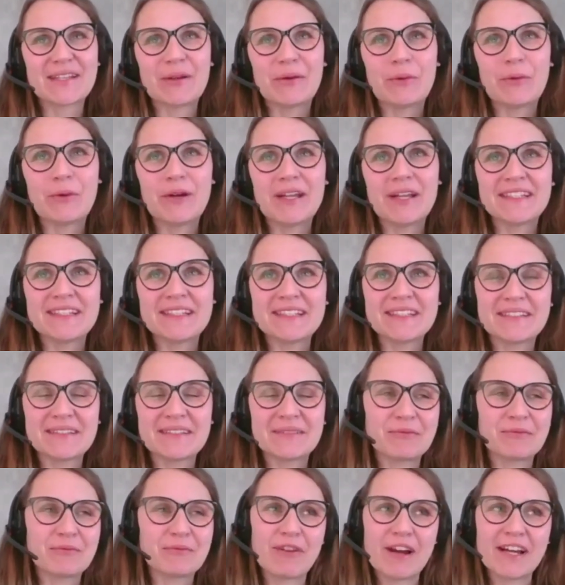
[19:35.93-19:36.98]

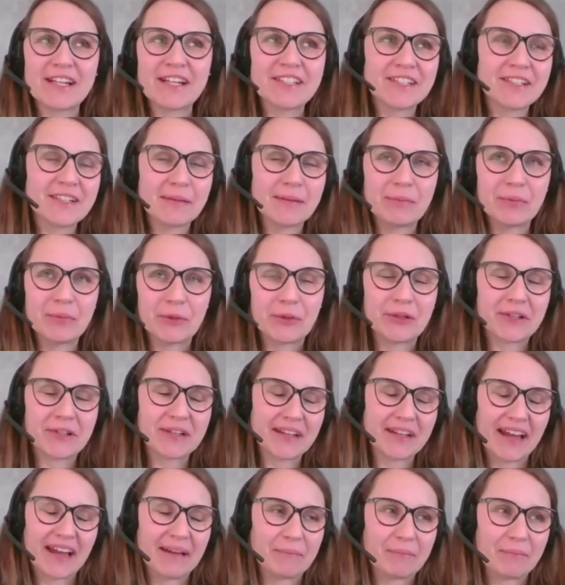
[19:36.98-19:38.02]
When writing a book,
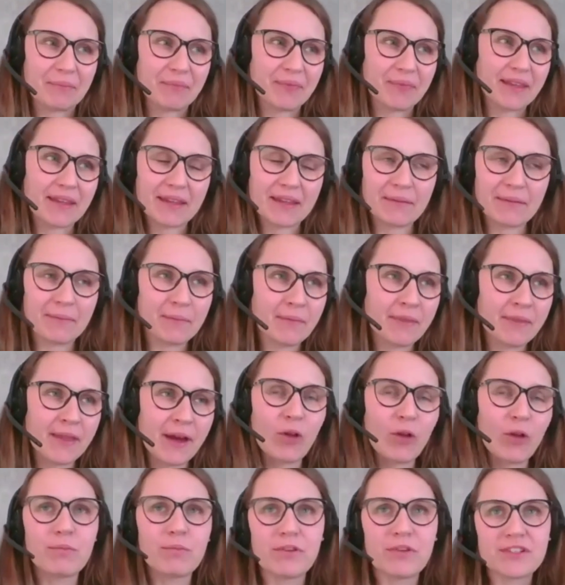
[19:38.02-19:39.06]
the
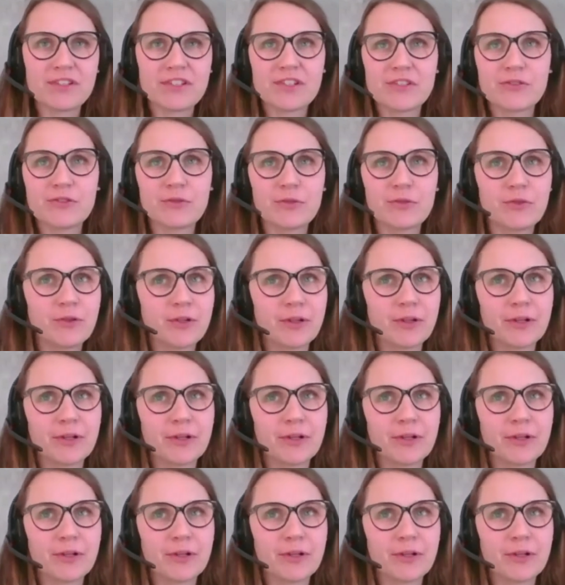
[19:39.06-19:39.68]
whole process took